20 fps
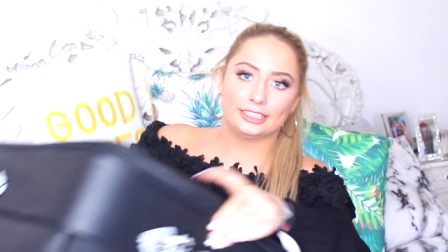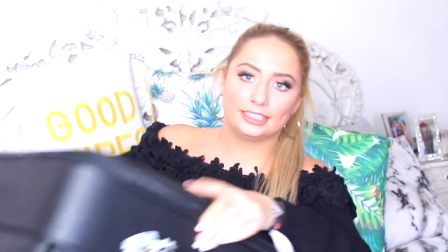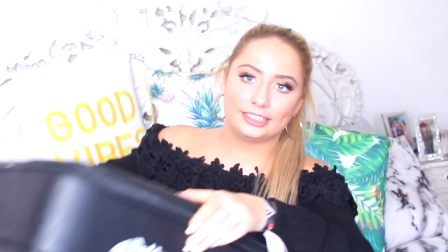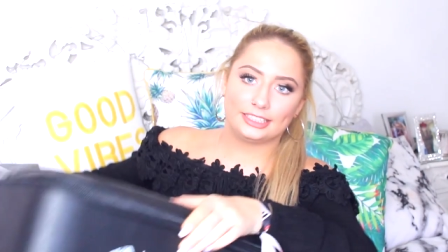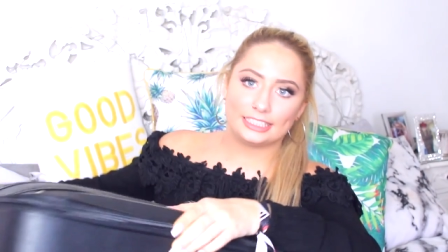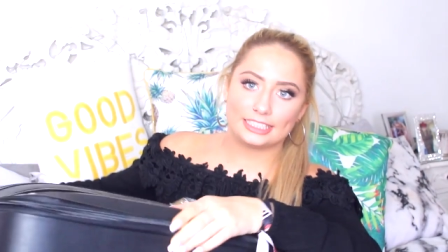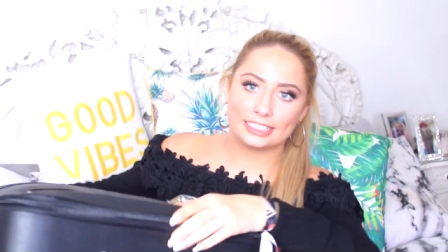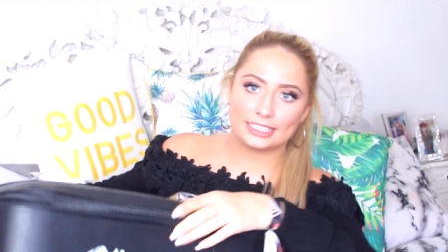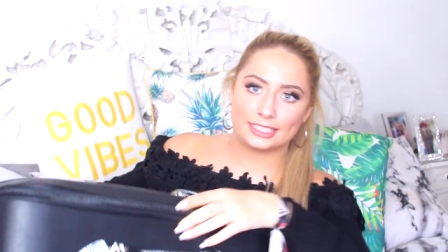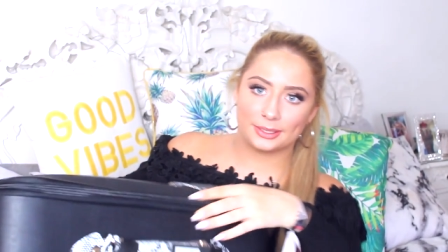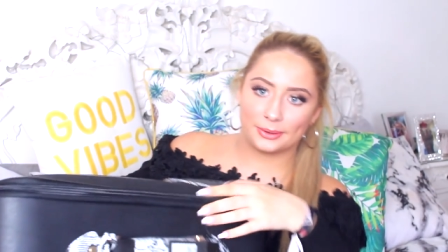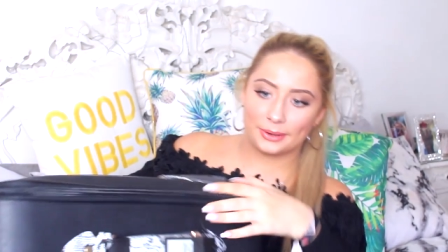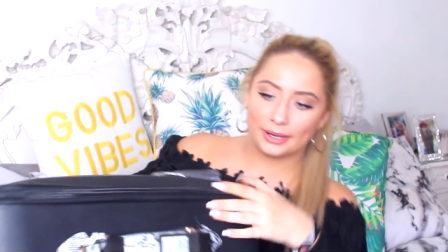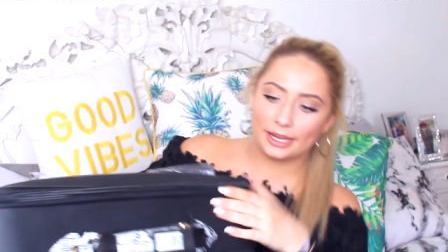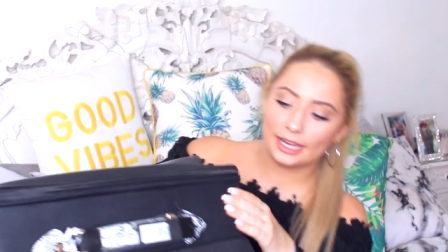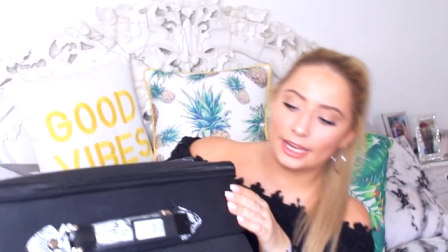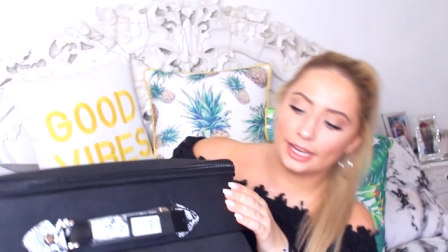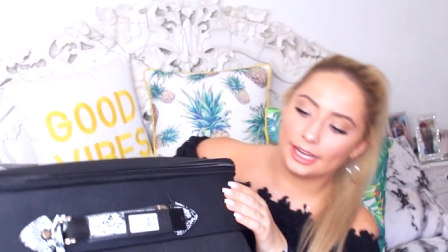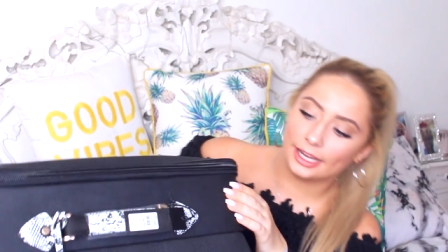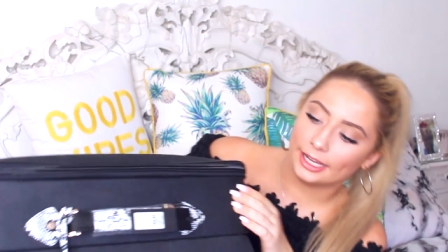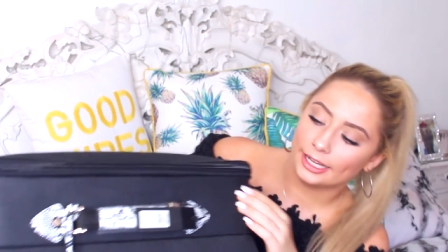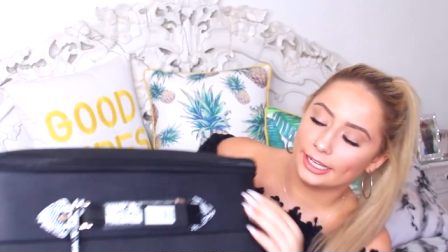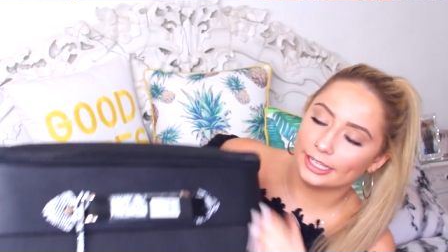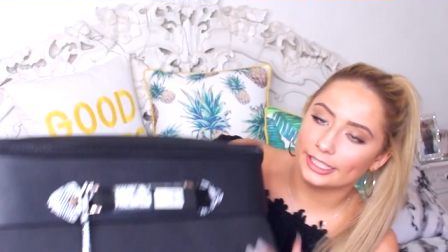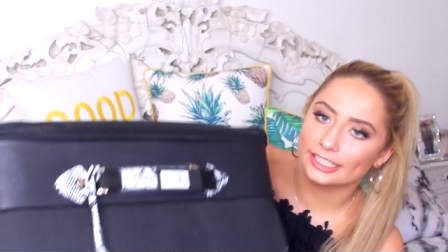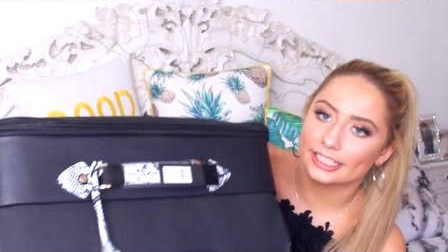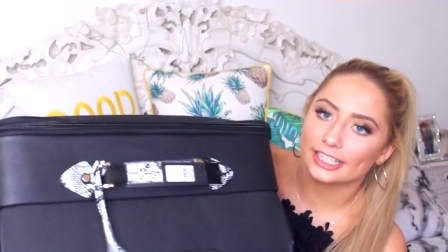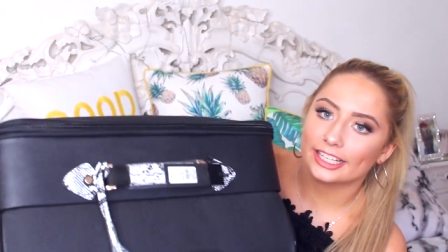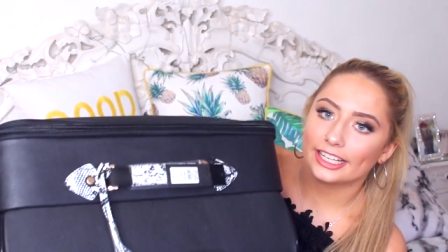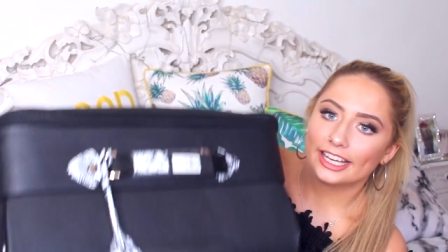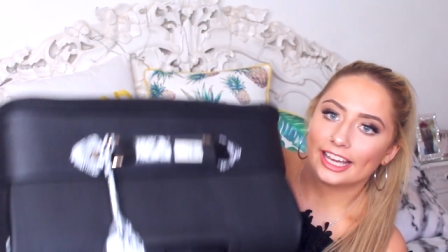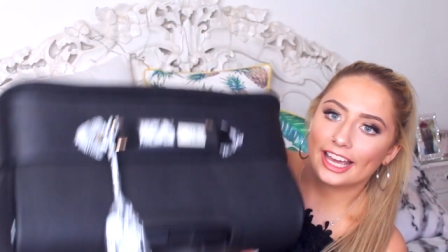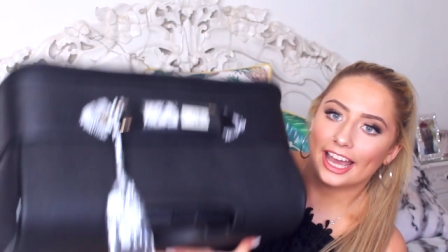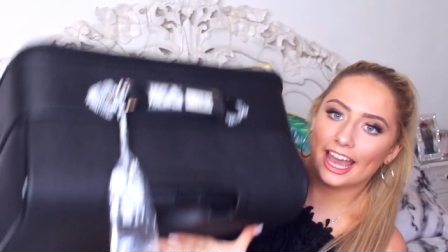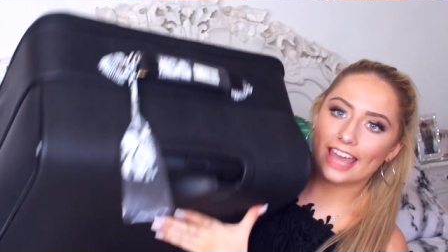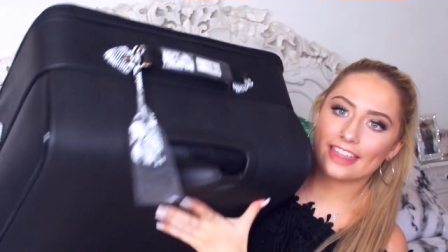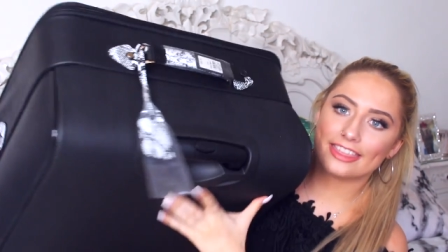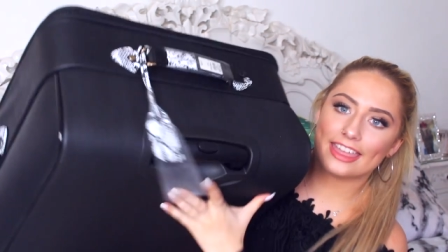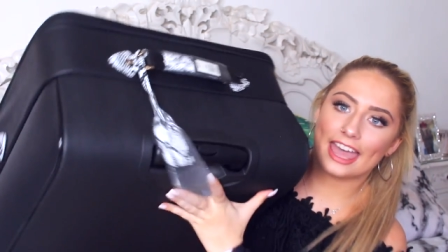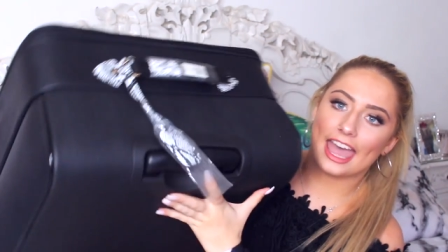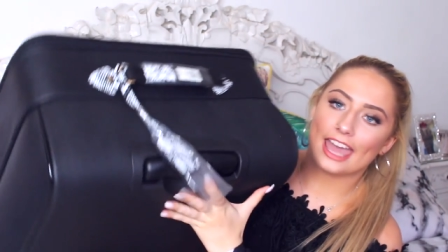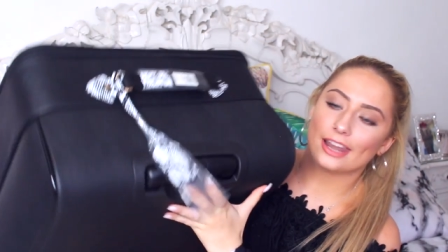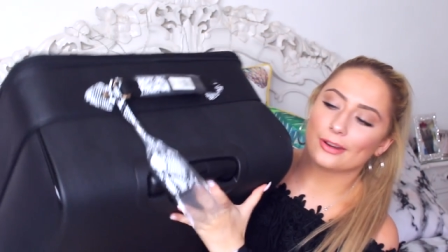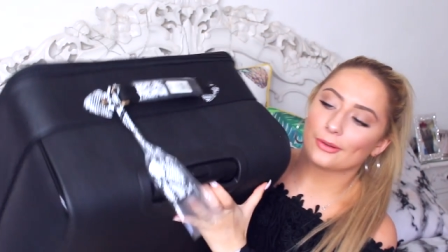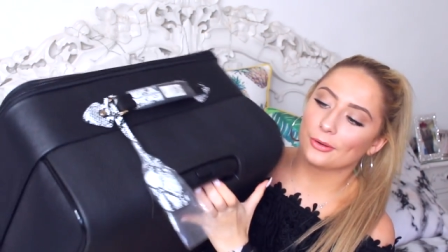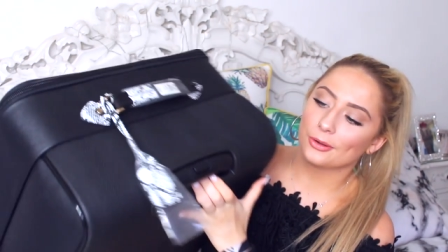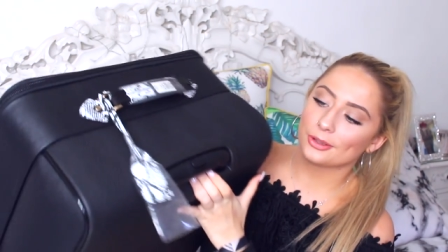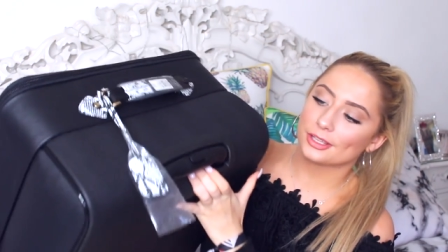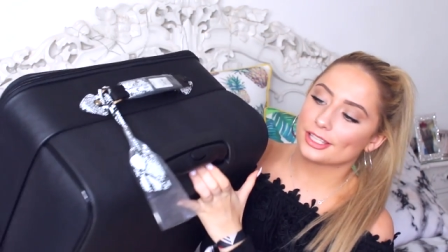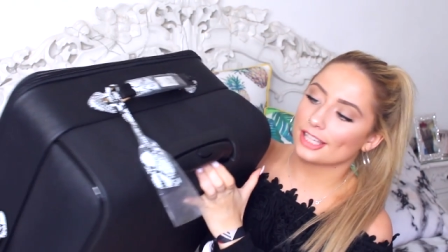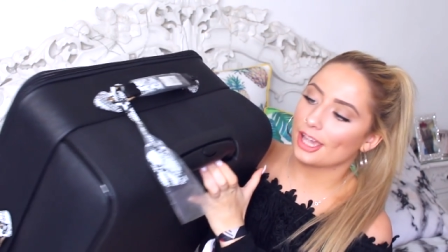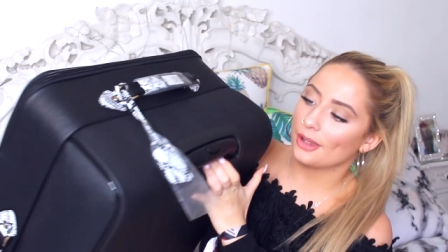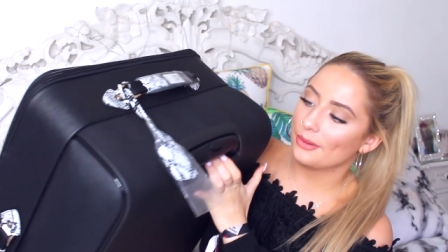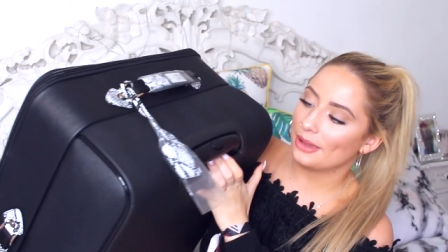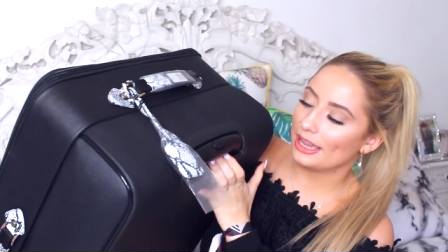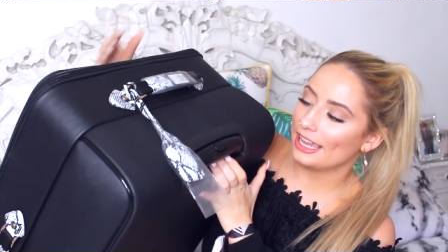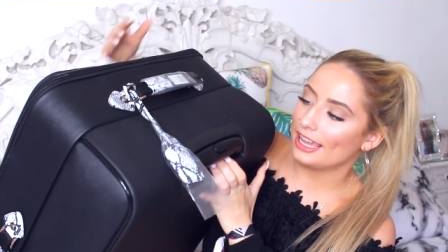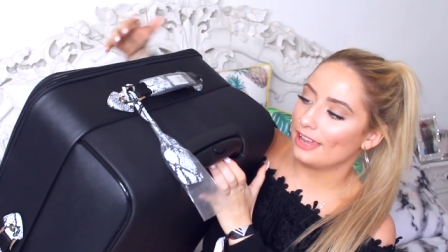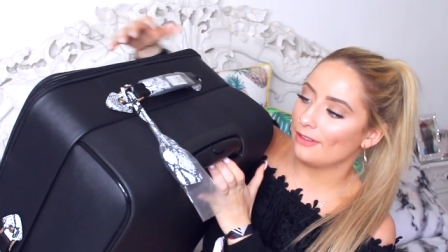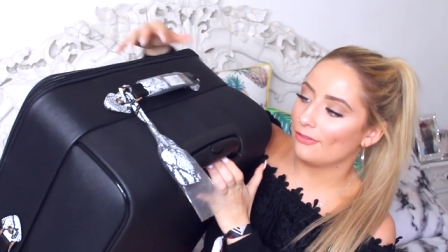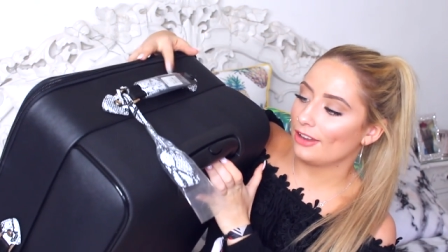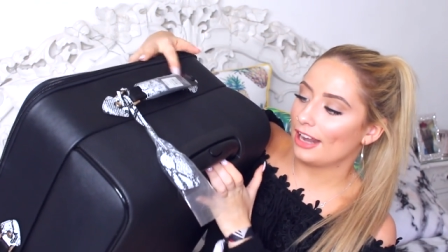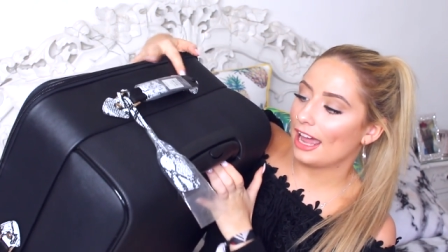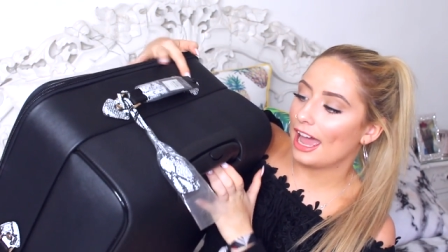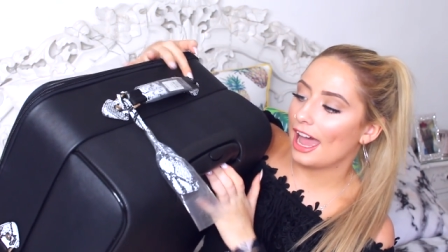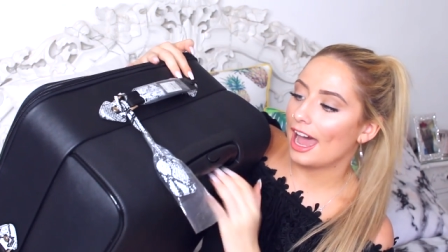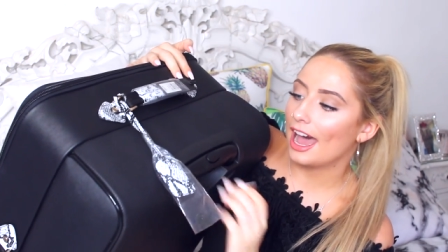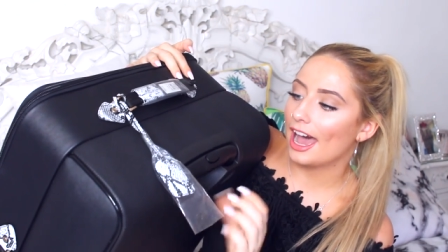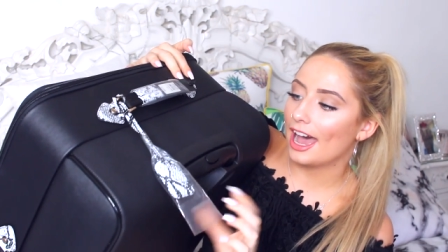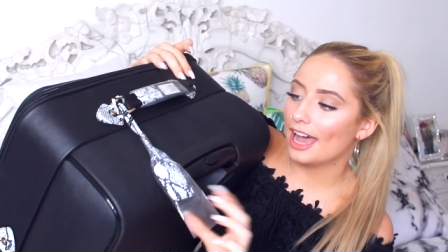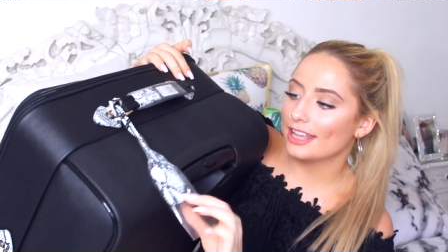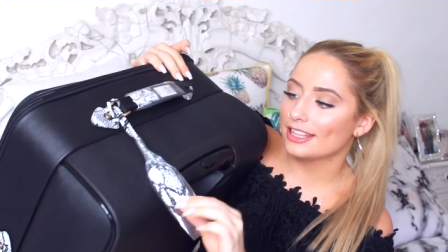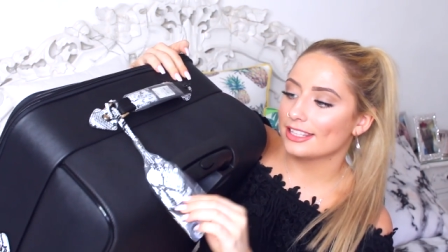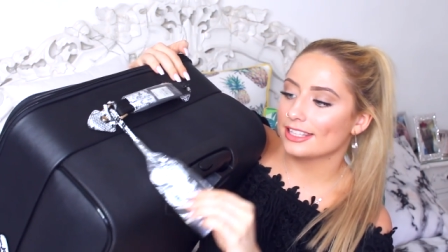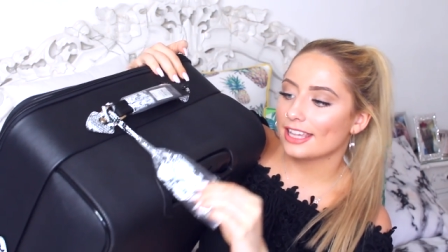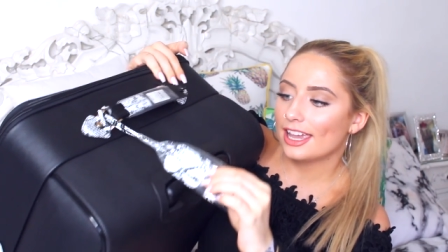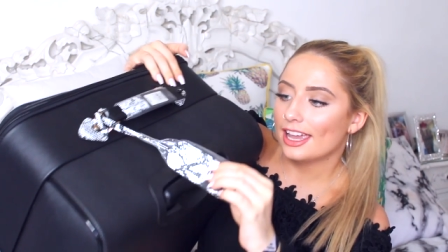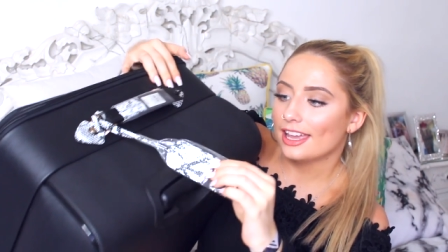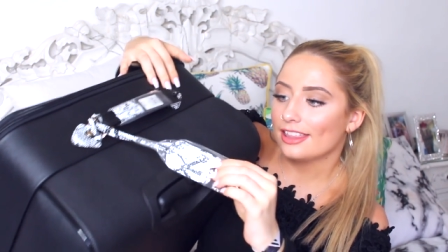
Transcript: God, this is so hard. And then also it even has